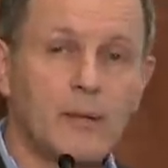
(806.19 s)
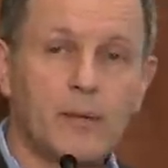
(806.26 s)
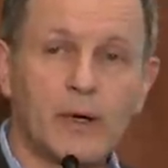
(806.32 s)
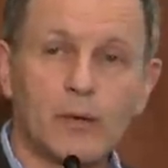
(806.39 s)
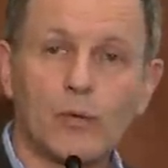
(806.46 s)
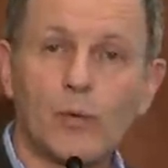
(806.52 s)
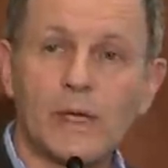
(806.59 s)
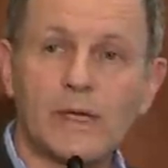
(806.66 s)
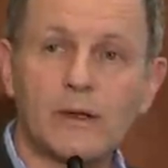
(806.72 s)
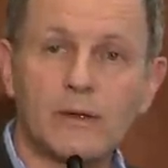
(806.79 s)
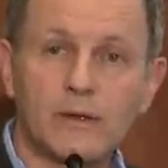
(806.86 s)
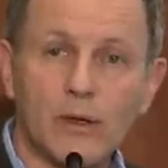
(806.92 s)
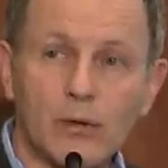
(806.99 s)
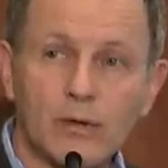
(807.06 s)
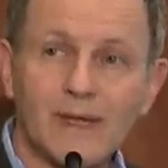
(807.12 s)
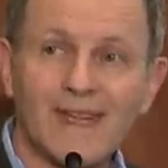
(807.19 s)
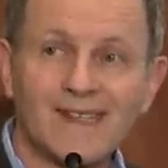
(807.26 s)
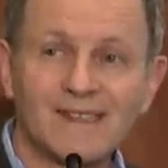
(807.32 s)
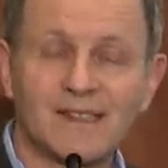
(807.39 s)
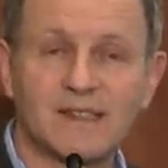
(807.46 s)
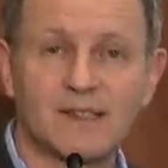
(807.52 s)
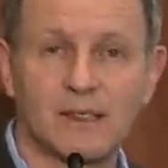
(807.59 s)
but we don't
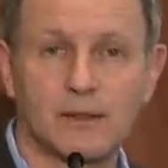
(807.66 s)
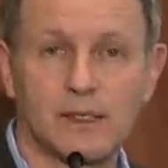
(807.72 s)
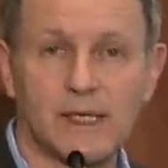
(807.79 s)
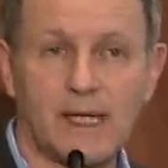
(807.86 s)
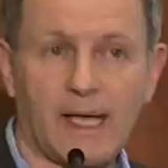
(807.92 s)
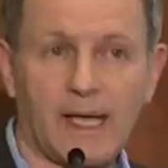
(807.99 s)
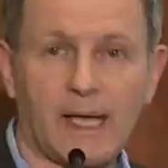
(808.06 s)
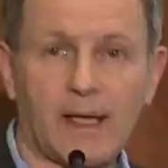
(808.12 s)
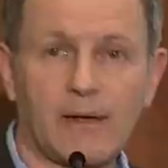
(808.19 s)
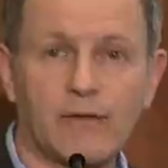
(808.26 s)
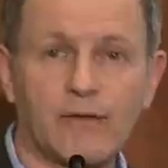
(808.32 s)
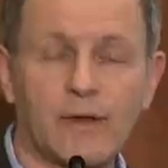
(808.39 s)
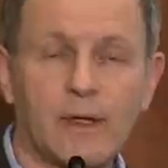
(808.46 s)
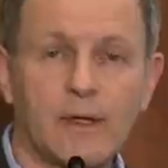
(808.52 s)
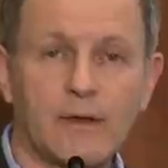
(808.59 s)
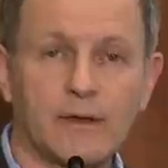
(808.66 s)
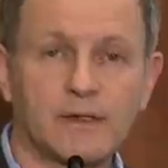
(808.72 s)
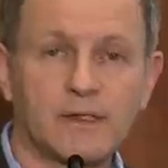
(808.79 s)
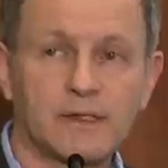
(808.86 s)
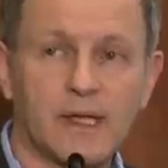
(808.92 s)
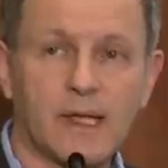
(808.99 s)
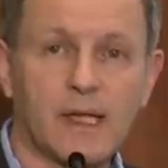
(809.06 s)
necessarily have the
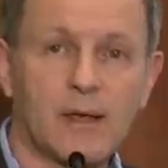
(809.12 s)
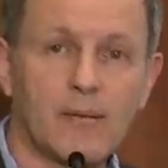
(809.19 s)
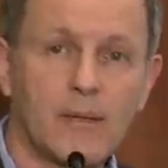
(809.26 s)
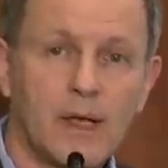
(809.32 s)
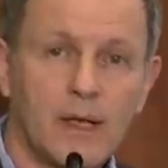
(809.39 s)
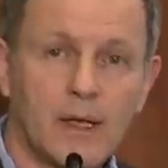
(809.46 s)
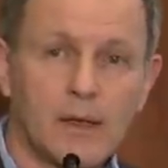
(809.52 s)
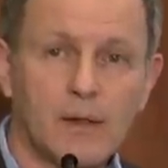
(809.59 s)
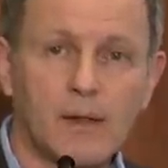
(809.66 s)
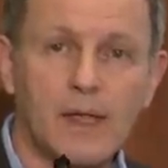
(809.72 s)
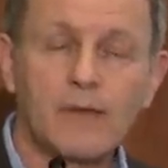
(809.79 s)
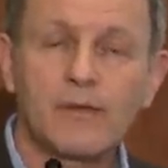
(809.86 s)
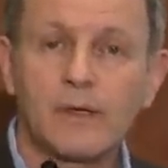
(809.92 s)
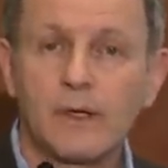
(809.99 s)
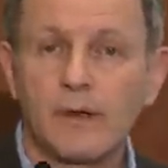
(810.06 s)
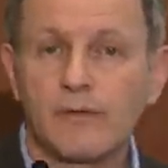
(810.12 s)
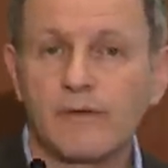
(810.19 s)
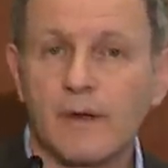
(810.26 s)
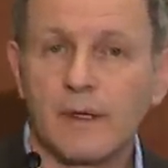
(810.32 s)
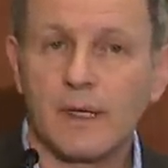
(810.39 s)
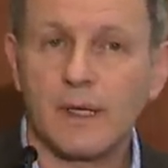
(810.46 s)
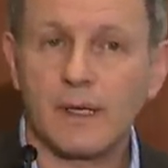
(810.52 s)
same level
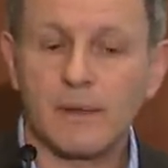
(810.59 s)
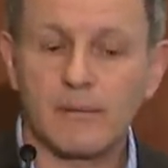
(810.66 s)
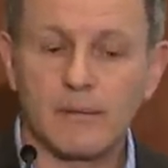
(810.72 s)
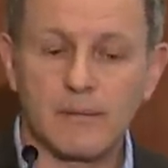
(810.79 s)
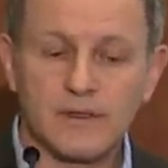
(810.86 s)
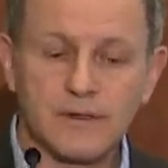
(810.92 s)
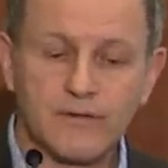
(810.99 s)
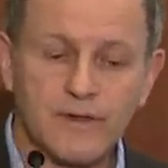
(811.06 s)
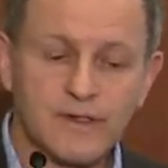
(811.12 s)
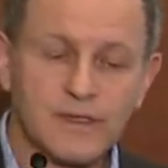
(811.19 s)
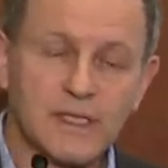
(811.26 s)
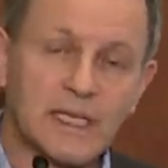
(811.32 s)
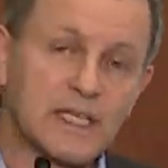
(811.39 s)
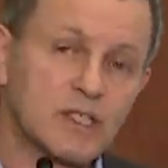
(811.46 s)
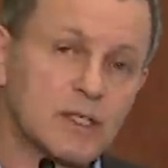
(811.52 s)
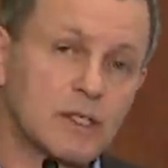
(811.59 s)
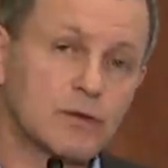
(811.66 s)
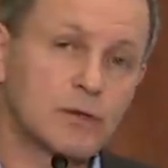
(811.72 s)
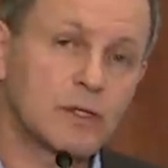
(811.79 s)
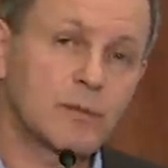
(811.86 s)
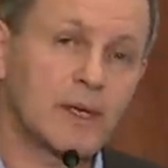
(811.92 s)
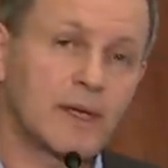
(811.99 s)
of sophistication and
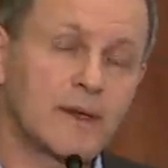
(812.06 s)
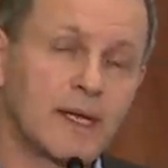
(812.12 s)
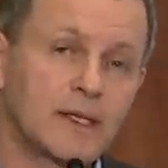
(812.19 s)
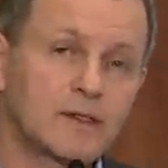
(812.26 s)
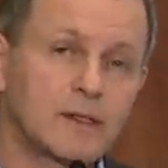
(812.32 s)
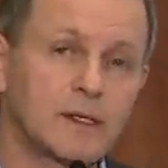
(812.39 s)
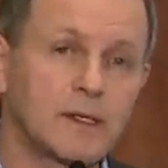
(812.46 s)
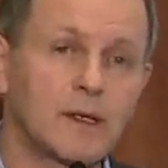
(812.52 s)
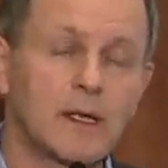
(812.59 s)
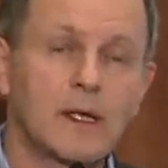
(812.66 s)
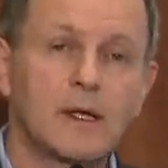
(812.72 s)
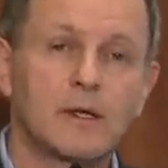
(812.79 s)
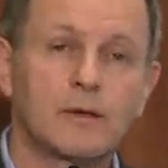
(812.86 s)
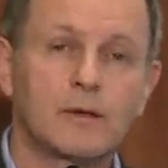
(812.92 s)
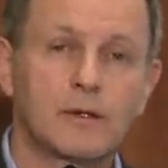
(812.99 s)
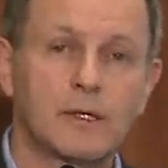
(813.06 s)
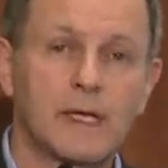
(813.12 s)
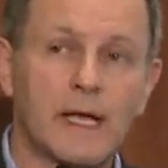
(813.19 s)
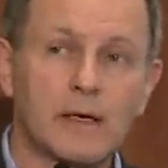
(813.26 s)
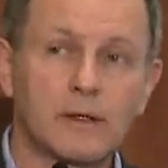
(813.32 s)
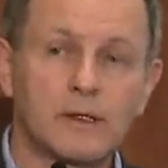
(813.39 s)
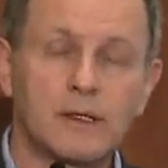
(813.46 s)
treatment intensity to
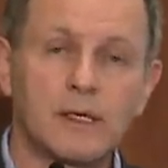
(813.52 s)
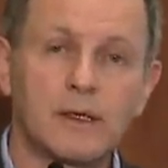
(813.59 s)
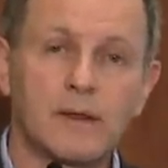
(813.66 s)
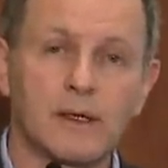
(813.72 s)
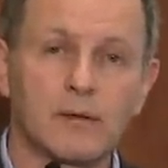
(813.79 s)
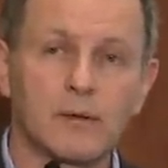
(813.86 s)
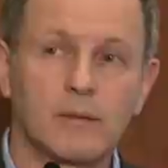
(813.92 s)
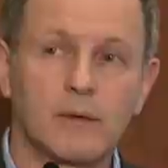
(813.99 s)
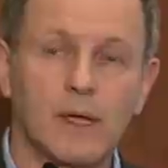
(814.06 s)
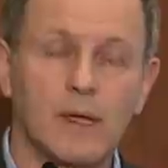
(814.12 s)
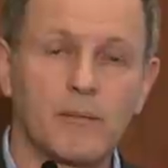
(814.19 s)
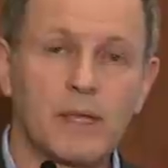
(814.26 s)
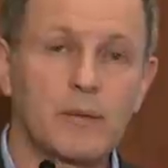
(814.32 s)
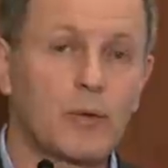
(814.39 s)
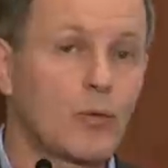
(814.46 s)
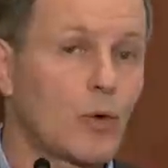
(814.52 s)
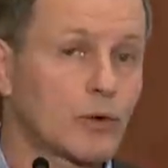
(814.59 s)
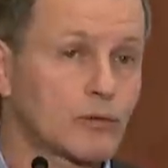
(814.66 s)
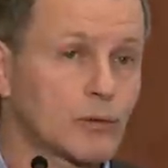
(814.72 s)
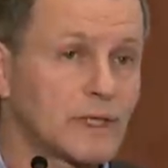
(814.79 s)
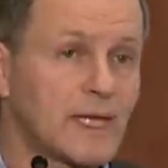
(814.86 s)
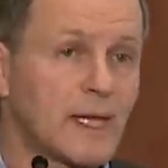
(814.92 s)
guarantee that people
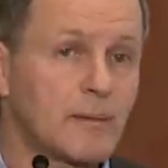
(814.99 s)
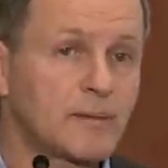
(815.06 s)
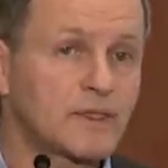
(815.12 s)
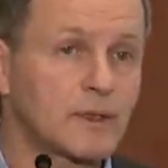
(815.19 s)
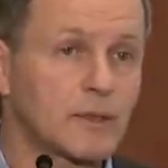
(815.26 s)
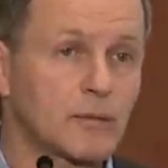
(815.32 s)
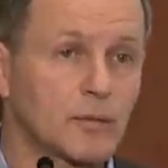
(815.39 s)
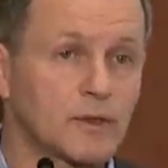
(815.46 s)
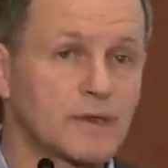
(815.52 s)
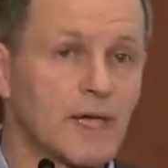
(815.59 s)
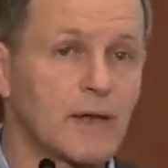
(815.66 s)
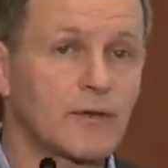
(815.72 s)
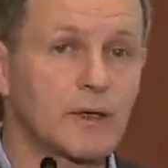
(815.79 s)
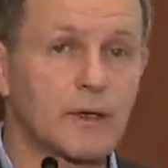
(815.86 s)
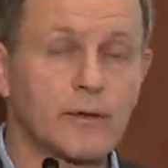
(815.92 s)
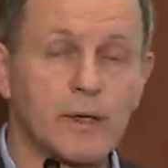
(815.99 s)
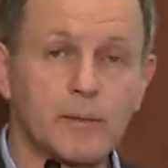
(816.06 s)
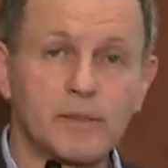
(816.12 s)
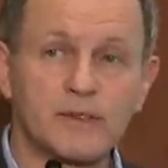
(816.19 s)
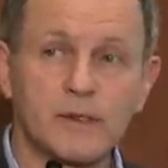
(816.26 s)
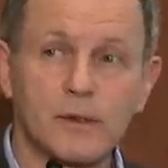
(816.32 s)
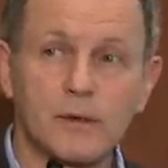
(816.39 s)
won't relapse, in other words, have another
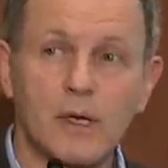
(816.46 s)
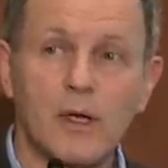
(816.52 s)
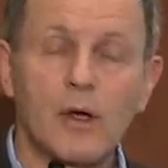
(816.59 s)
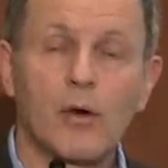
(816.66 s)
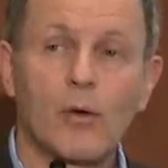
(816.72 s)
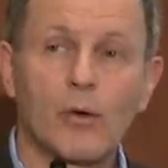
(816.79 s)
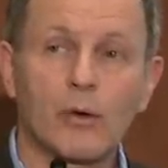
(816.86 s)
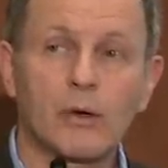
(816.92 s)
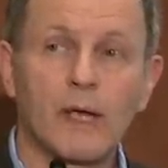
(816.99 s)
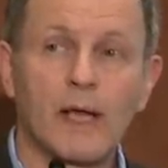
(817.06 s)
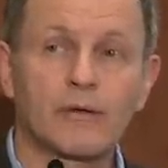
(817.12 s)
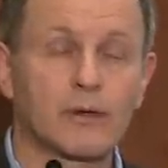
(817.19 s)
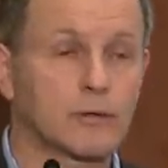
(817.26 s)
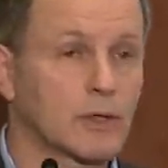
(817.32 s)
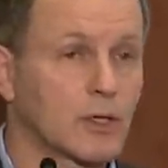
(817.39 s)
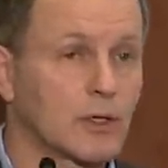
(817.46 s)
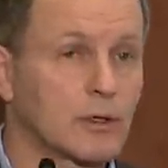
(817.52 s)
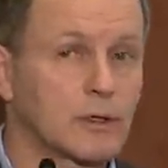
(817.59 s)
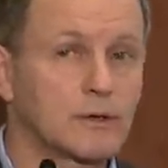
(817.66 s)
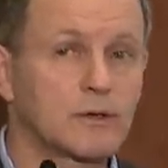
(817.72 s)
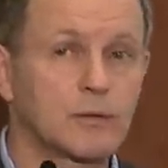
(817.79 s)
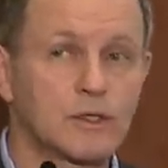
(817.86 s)
episode, or have a
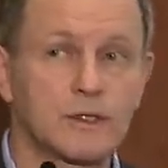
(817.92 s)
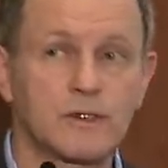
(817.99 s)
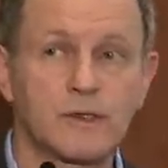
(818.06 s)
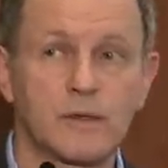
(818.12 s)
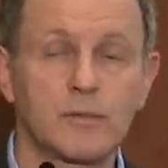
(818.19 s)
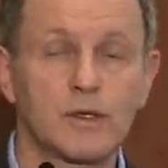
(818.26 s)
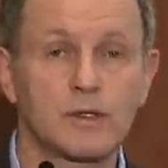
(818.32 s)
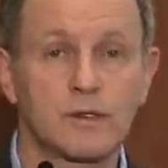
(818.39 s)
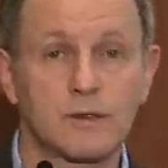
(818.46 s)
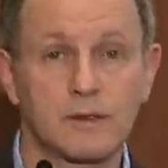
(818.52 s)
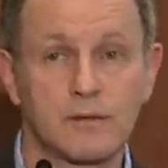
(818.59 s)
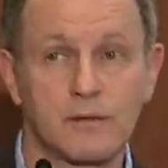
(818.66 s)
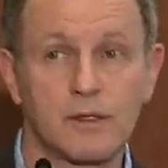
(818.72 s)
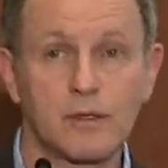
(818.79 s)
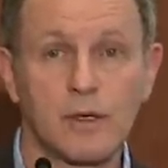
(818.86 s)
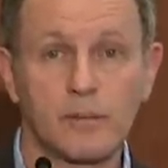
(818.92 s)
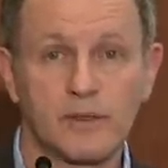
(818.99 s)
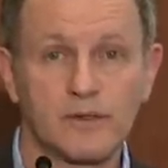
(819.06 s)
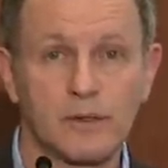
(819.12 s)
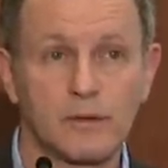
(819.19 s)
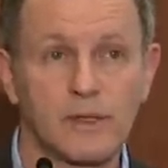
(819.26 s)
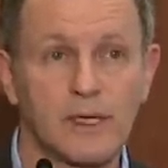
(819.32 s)
recurrence, which is the emergence of a new
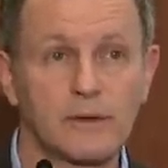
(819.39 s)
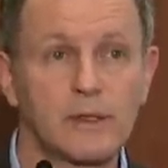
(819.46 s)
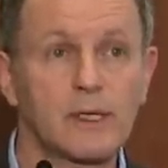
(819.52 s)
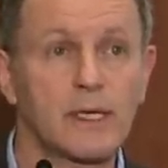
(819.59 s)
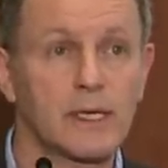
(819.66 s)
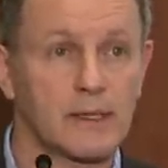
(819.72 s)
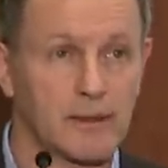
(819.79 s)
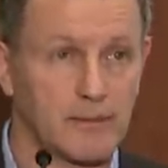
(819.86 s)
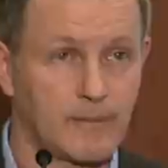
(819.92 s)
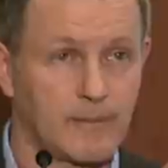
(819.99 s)
episode down the line.